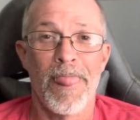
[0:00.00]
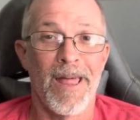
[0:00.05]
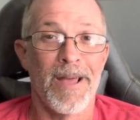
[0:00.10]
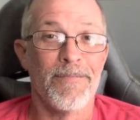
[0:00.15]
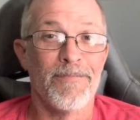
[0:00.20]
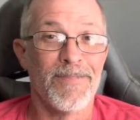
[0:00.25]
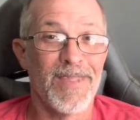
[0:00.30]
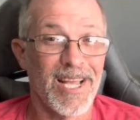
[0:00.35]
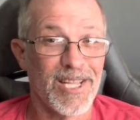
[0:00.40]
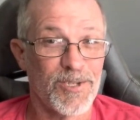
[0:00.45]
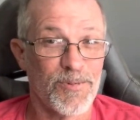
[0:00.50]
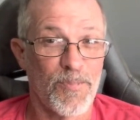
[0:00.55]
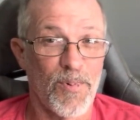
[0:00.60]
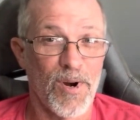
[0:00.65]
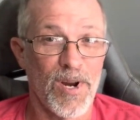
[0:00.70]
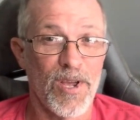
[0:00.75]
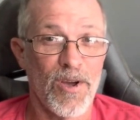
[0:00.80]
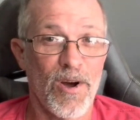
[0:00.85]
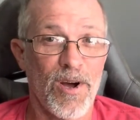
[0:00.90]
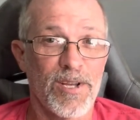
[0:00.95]
That's
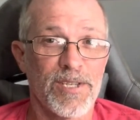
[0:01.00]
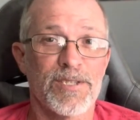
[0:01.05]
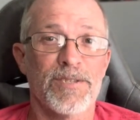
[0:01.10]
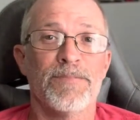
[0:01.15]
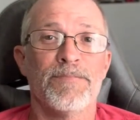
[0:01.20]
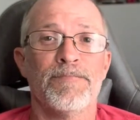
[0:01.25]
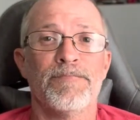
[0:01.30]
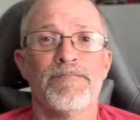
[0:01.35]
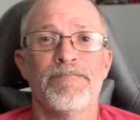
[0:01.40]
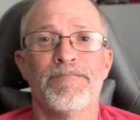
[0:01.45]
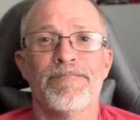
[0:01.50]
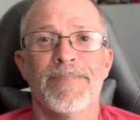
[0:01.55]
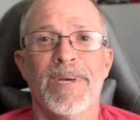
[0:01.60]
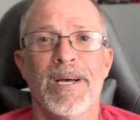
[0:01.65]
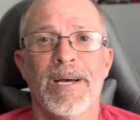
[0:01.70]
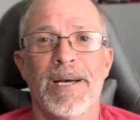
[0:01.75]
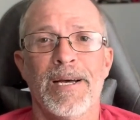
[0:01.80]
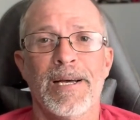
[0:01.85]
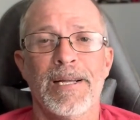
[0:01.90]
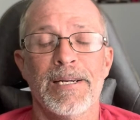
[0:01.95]
pretty awesome.
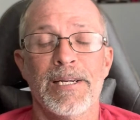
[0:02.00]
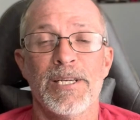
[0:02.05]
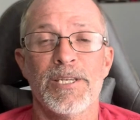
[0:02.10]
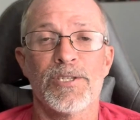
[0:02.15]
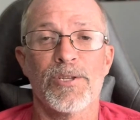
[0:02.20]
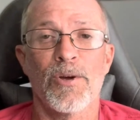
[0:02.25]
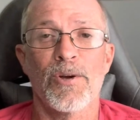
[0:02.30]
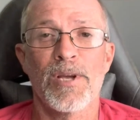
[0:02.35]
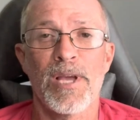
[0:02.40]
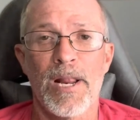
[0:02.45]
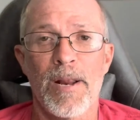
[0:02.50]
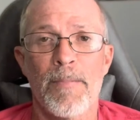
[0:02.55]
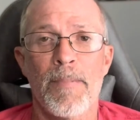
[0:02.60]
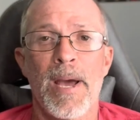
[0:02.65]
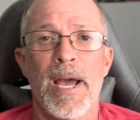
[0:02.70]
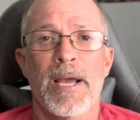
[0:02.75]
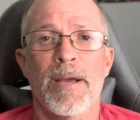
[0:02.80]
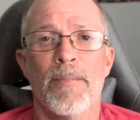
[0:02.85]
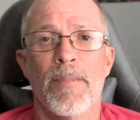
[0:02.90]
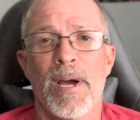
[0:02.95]
At least I'll get it
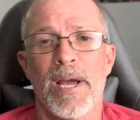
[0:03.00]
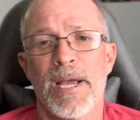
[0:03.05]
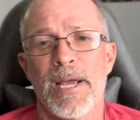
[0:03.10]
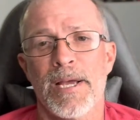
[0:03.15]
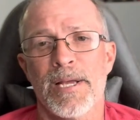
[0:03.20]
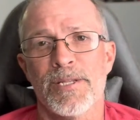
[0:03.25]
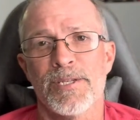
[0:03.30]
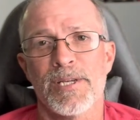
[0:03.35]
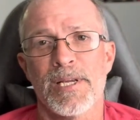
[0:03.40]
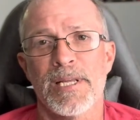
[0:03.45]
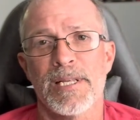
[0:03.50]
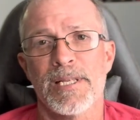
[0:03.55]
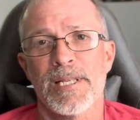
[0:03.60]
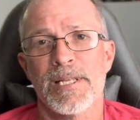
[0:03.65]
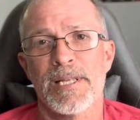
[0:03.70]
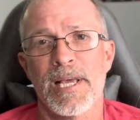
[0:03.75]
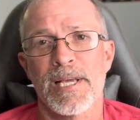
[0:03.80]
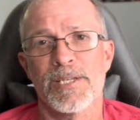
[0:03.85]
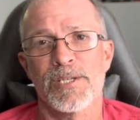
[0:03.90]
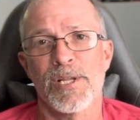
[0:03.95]
back in my hands and get to
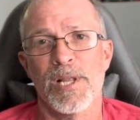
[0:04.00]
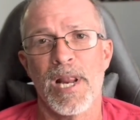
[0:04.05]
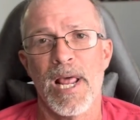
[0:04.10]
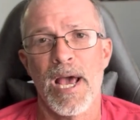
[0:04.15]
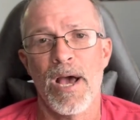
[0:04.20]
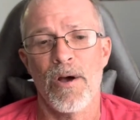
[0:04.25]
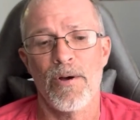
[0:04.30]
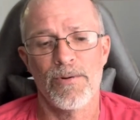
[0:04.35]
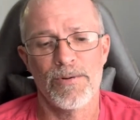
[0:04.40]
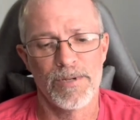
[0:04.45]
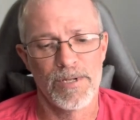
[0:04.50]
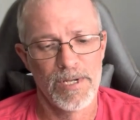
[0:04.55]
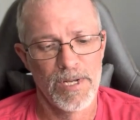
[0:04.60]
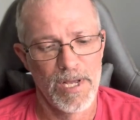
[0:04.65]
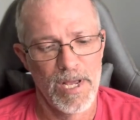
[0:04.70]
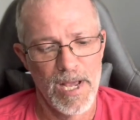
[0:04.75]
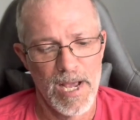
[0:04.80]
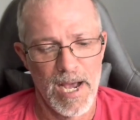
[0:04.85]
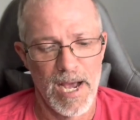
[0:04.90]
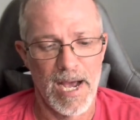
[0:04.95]
test it out.
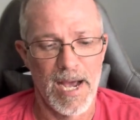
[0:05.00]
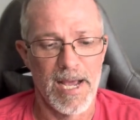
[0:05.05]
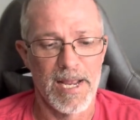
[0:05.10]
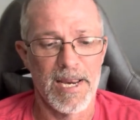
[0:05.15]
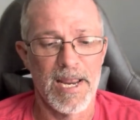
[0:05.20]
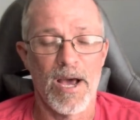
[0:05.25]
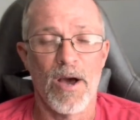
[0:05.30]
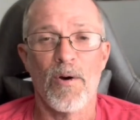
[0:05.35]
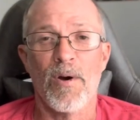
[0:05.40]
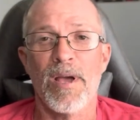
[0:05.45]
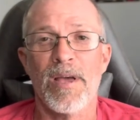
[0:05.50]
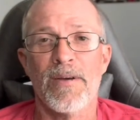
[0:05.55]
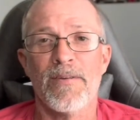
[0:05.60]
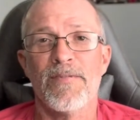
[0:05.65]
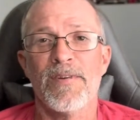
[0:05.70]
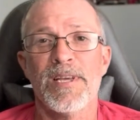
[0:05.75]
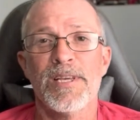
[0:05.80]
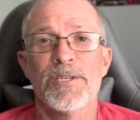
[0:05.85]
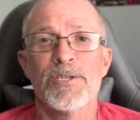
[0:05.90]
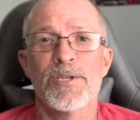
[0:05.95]
I now have
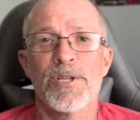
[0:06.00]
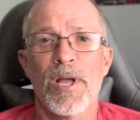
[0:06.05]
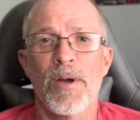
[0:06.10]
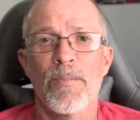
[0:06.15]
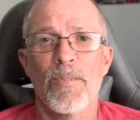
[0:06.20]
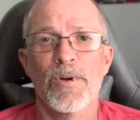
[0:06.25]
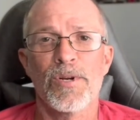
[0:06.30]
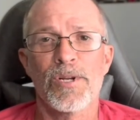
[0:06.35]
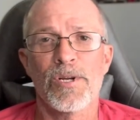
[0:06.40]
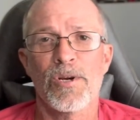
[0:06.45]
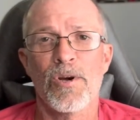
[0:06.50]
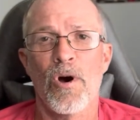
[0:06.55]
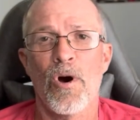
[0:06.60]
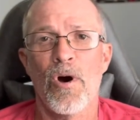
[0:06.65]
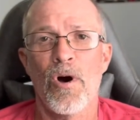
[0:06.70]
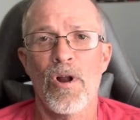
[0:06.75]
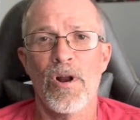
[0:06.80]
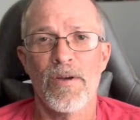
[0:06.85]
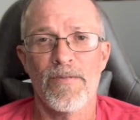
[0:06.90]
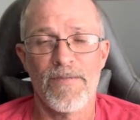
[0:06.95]
his number to
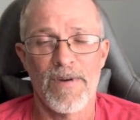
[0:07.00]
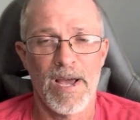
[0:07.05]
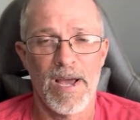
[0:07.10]
call if I